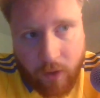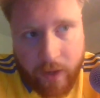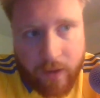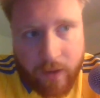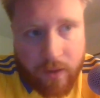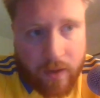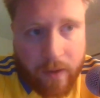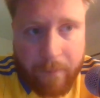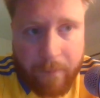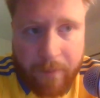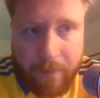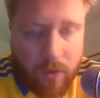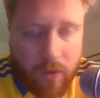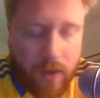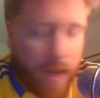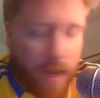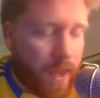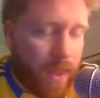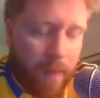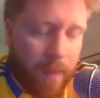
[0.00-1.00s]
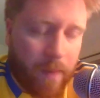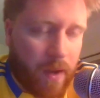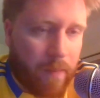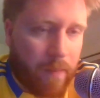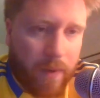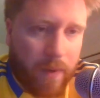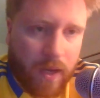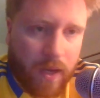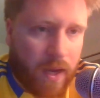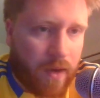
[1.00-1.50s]
Ethan Ampadu. Again, that might have
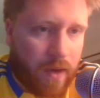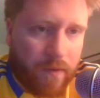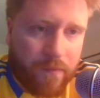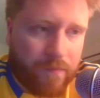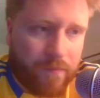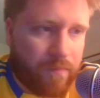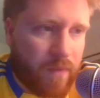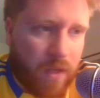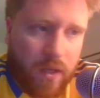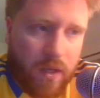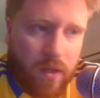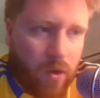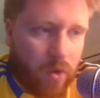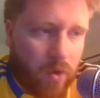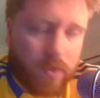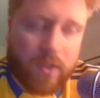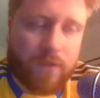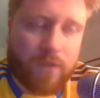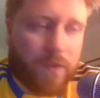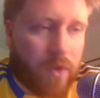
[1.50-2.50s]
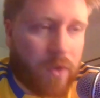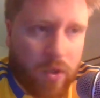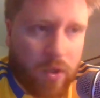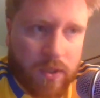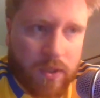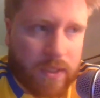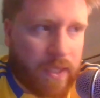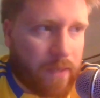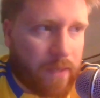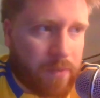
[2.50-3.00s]
been a kind of horses for
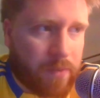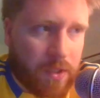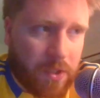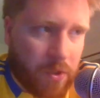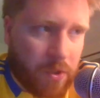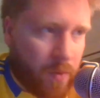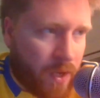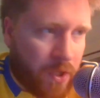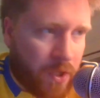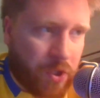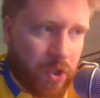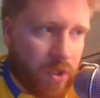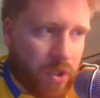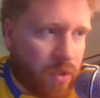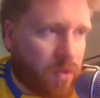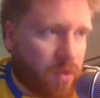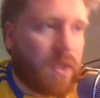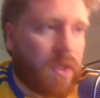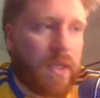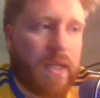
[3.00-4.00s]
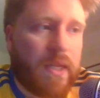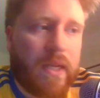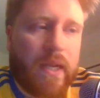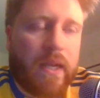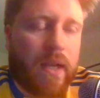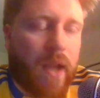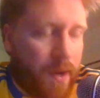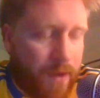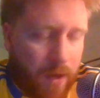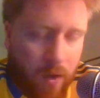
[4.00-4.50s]
causes type situation.
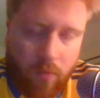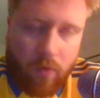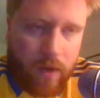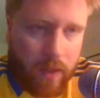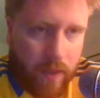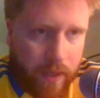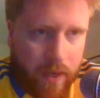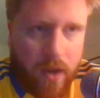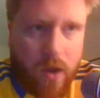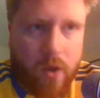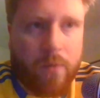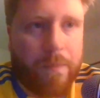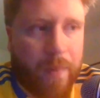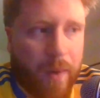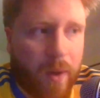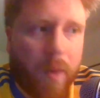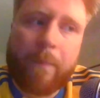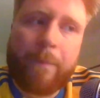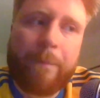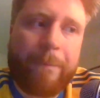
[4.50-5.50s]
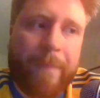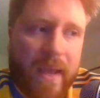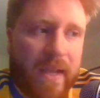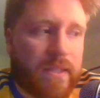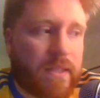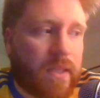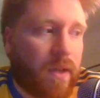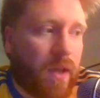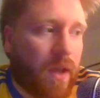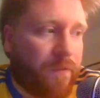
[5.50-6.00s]
I don't really know. But
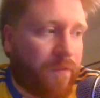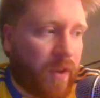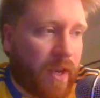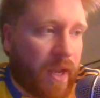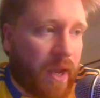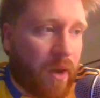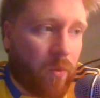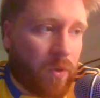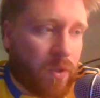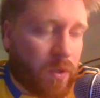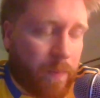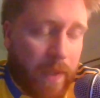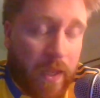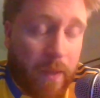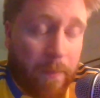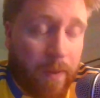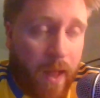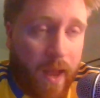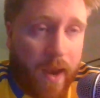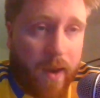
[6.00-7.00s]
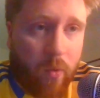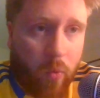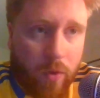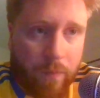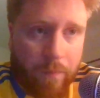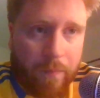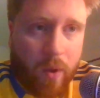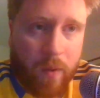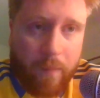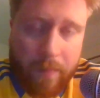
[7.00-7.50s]
basically, I think that was within the plan at
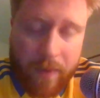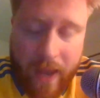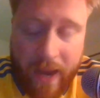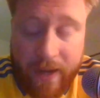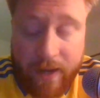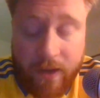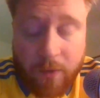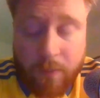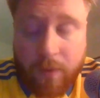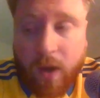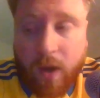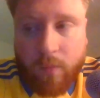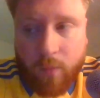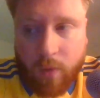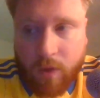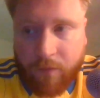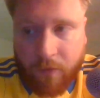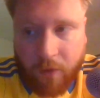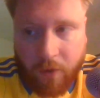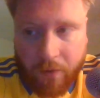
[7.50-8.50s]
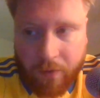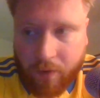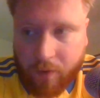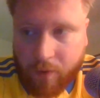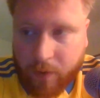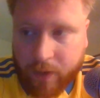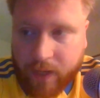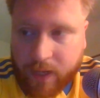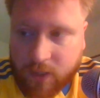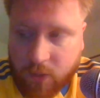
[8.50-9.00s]
one point, but ended up going with a
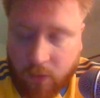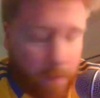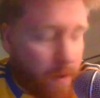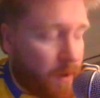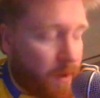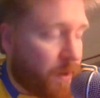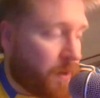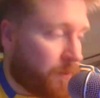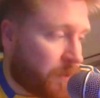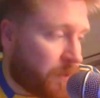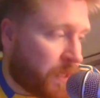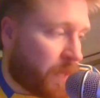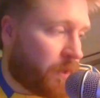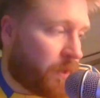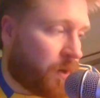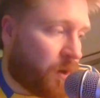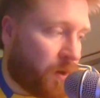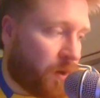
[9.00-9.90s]
4-3-3. That's what we ended up settling on